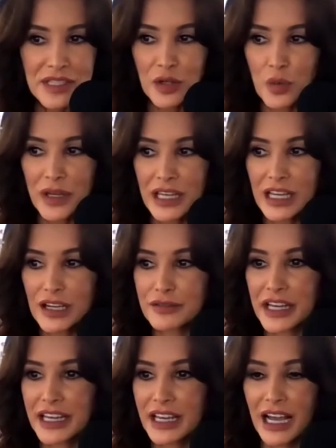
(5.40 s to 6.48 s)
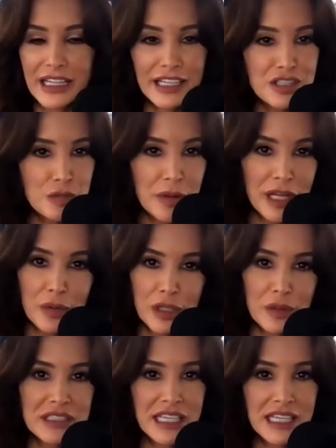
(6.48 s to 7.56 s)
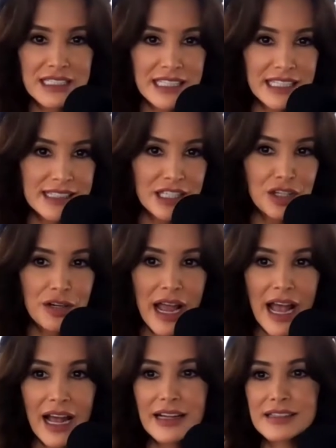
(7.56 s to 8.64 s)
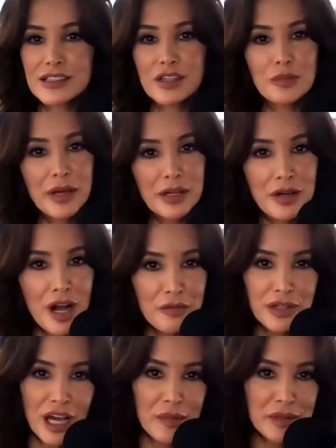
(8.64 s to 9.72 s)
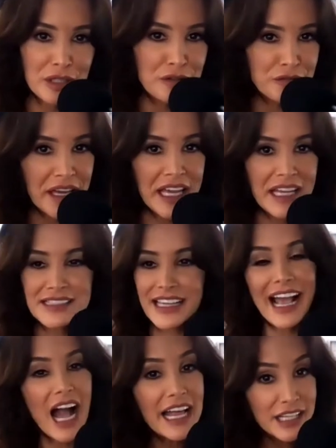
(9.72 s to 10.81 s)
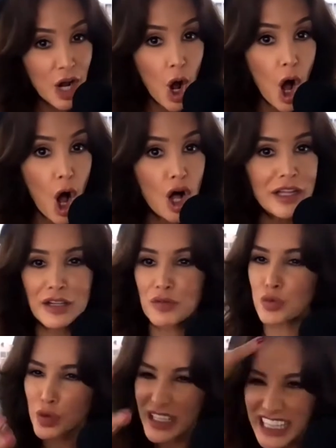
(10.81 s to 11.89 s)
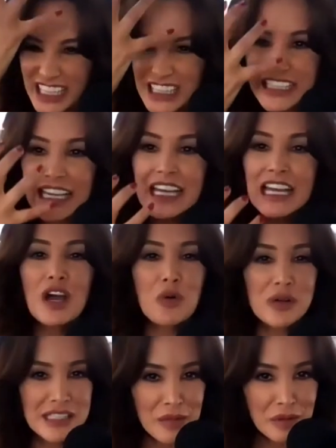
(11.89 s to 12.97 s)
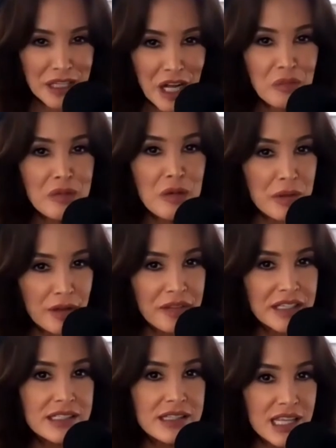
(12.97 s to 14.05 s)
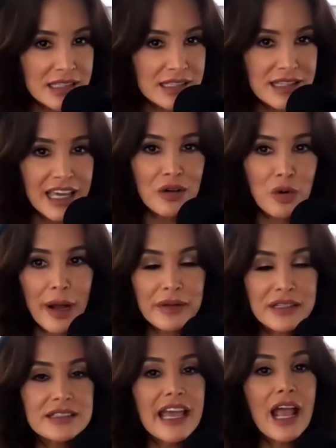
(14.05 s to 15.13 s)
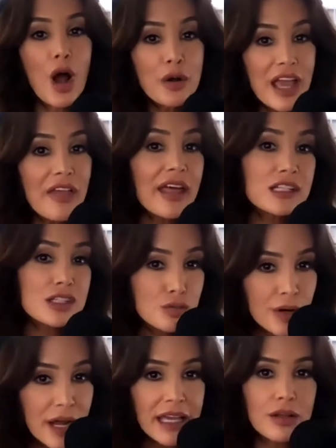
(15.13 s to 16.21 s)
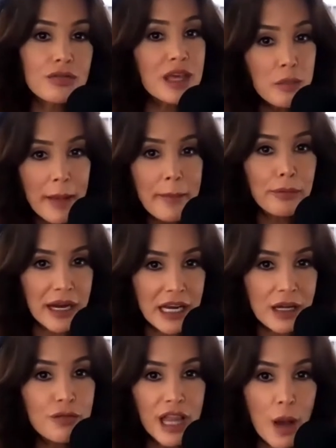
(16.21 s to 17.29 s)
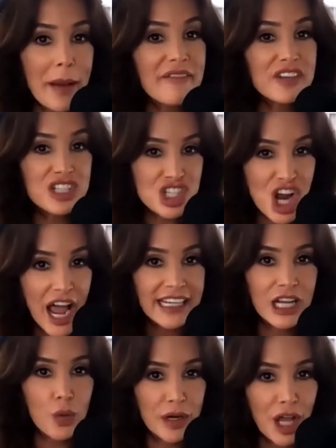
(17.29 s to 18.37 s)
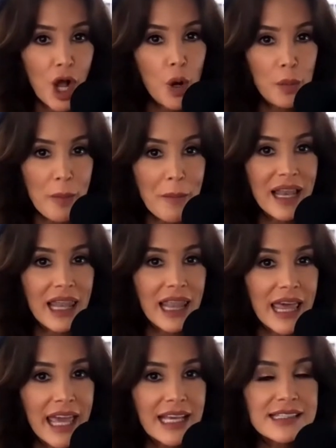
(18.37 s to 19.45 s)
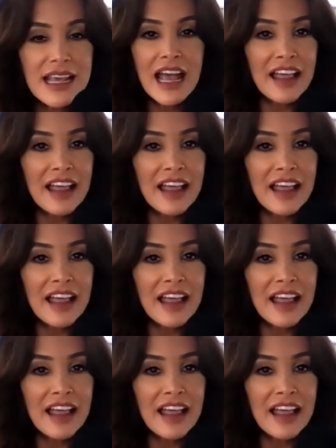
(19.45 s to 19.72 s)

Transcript: a week of like, I liked you better when you were taking dicks in your ass. You're better off with cum in your face. Like, I got it all, and it really was able to help me build this thick skin where I would say, oh yeah, that's right. You think my brain fell out my vagina when I opened my legs.